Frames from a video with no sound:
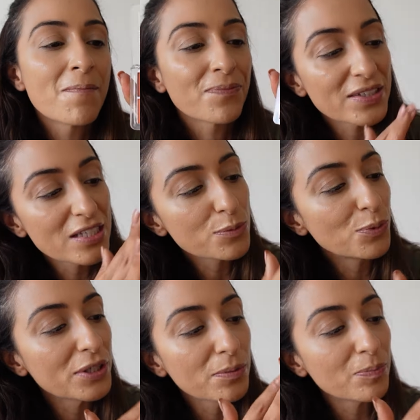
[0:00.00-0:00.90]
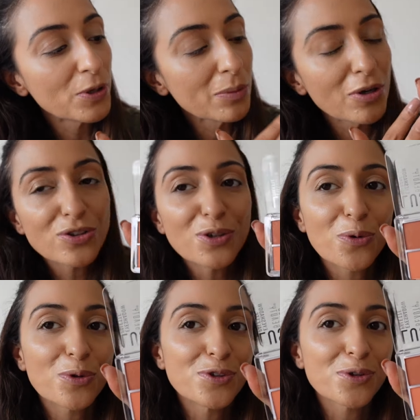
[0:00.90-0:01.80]
this is pretty much the
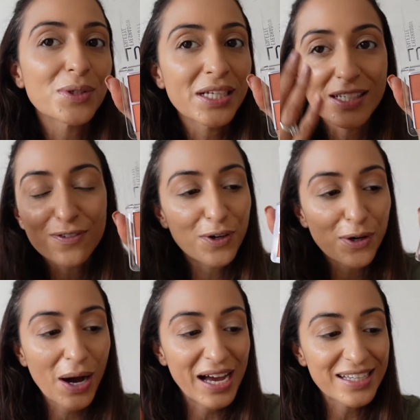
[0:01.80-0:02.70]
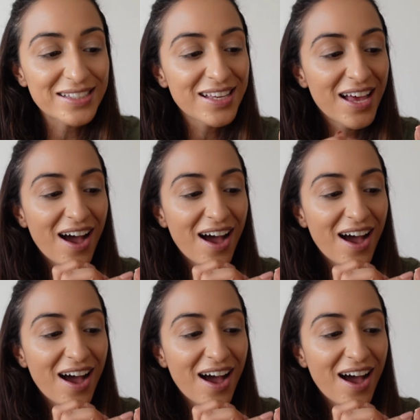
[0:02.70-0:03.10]
tones you need for your eyes,